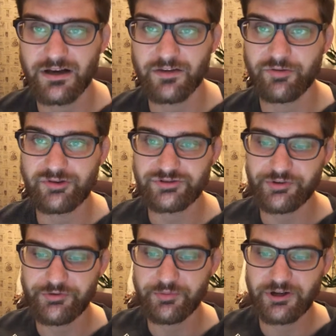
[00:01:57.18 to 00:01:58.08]
throws a little
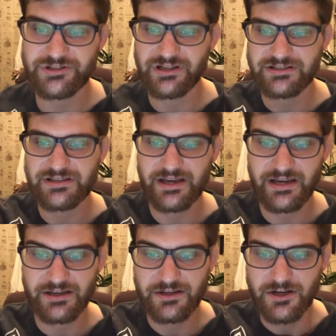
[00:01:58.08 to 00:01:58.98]
too much and gets
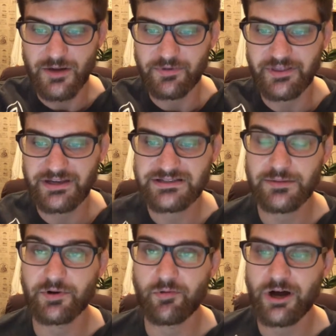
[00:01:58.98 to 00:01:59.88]
tagged. But then he's
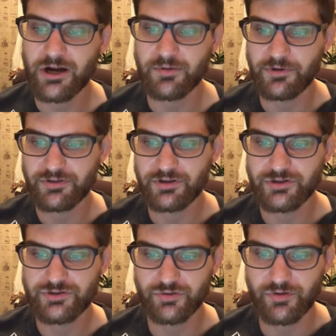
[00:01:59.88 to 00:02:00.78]
able to rock him with a
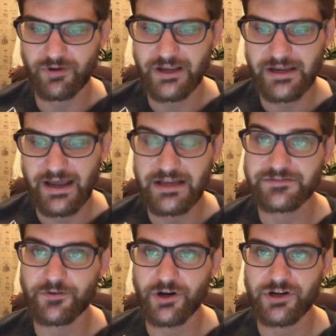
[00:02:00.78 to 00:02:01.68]
short right as
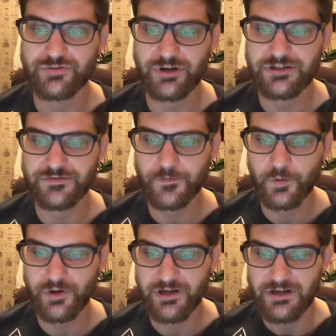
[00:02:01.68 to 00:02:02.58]
Vargas rushes forward.